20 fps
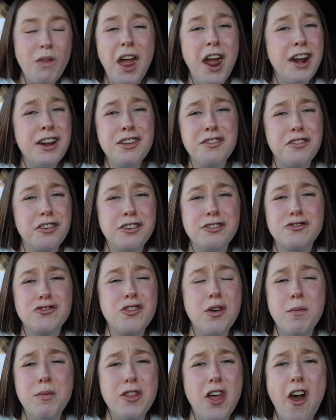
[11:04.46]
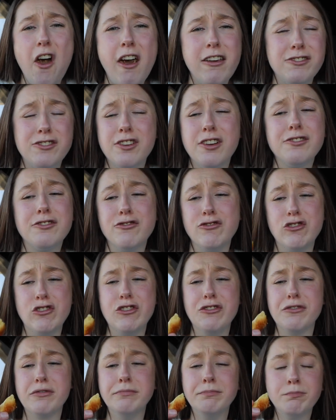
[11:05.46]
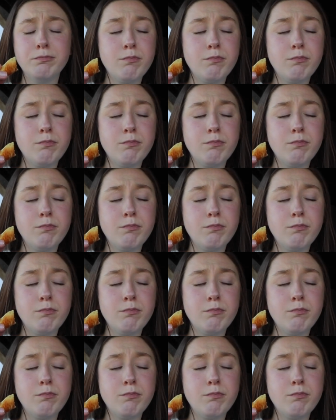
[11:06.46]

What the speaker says: Anything is good with the hot salsa cheese.